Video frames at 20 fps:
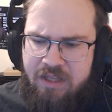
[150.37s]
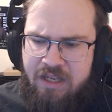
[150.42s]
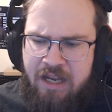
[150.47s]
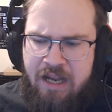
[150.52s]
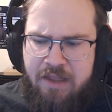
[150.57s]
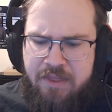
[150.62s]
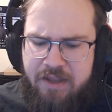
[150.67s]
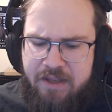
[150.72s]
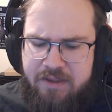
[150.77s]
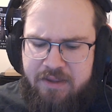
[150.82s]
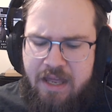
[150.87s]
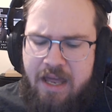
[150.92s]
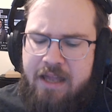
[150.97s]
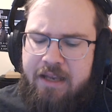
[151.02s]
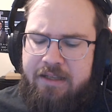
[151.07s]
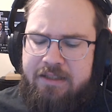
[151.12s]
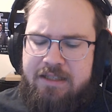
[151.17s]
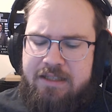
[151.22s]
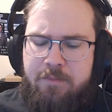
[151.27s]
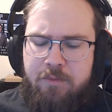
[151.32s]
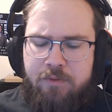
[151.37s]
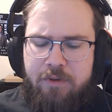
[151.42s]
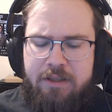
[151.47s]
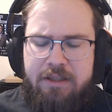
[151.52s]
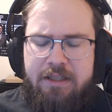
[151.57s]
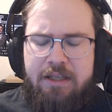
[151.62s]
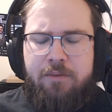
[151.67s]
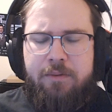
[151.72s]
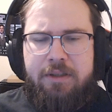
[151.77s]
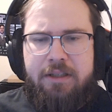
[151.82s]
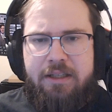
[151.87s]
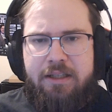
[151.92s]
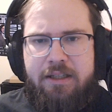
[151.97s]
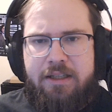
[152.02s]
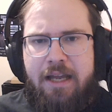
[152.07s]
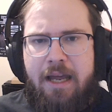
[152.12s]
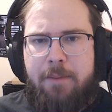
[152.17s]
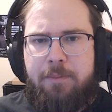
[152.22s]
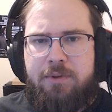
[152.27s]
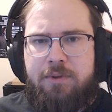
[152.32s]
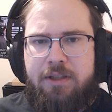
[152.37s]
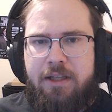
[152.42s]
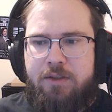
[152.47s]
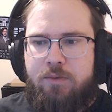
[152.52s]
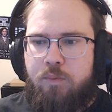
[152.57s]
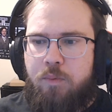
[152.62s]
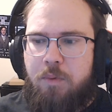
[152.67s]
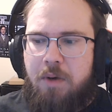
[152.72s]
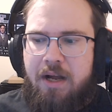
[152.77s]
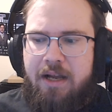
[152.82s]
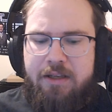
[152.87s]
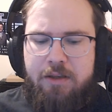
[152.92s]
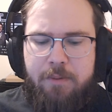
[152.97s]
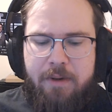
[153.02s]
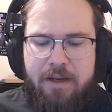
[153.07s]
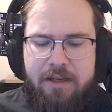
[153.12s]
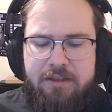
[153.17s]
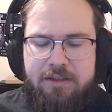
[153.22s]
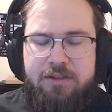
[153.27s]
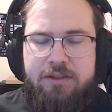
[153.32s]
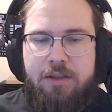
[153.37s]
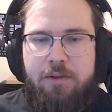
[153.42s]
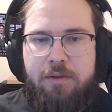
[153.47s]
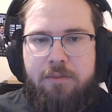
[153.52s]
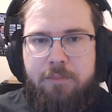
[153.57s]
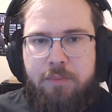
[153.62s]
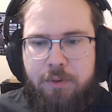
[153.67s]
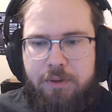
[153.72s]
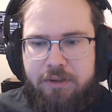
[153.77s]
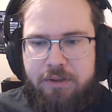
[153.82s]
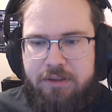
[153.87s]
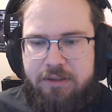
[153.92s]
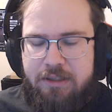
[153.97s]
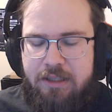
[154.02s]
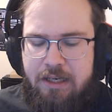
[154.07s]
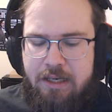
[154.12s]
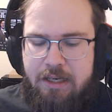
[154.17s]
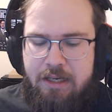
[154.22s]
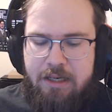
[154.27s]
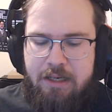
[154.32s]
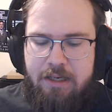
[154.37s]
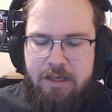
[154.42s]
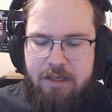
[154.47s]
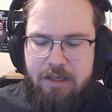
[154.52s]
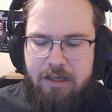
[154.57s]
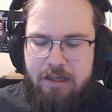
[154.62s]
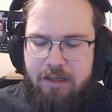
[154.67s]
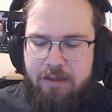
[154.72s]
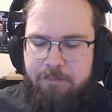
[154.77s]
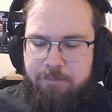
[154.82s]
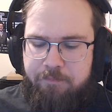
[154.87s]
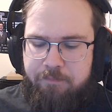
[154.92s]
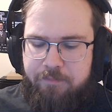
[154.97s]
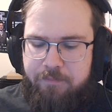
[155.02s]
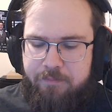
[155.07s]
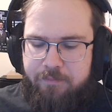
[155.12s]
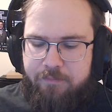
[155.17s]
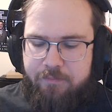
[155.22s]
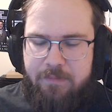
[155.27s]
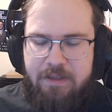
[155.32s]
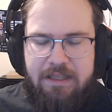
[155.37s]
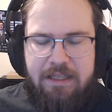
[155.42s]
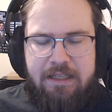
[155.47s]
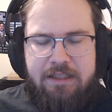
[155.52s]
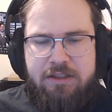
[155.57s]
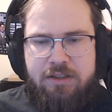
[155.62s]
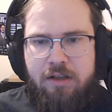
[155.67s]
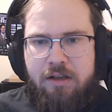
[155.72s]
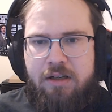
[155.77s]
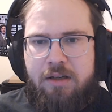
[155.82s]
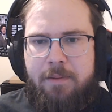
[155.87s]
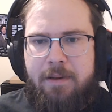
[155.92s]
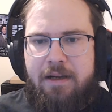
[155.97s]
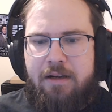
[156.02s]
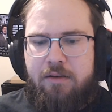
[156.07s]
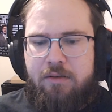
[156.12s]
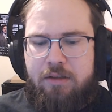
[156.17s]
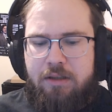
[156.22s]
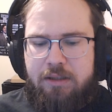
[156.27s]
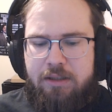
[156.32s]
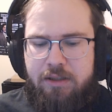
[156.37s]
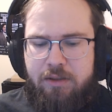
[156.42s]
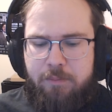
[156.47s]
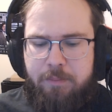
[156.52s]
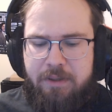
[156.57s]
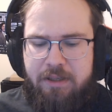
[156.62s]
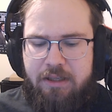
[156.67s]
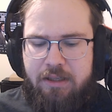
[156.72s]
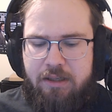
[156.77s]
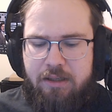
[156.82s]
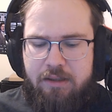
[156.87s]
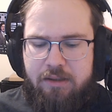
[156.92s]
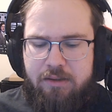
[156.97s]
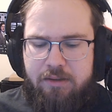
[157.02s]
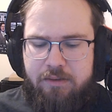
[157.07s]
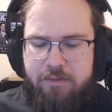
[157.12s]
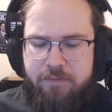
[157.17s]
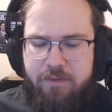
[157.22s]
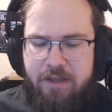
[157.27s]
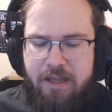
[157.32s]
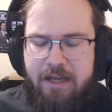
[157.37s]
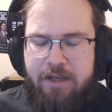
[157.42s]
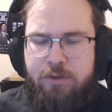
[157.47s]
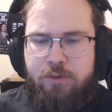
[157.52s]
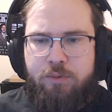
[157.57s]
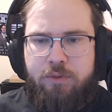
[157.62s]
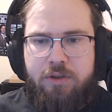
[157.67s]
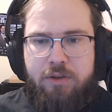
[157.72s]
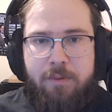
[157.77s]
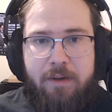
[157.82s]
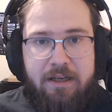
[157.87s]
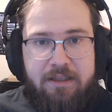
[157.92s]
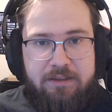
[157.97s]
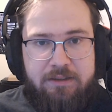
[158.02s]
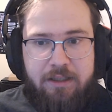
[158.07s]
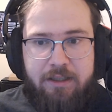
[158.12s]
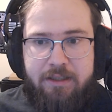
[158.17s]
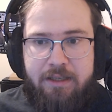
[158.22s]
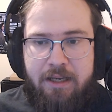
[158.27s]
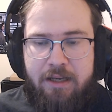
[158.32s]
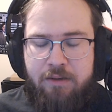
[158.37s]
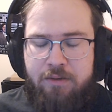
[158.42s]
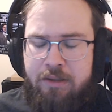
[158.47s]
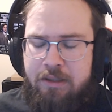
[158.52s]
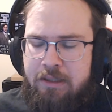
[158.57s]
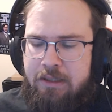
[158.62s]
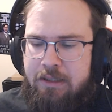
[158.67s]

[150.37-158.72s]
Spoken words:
I think that example right there really encapsulates why UX is so important. Let's talk about a little bit of the actual UI side now.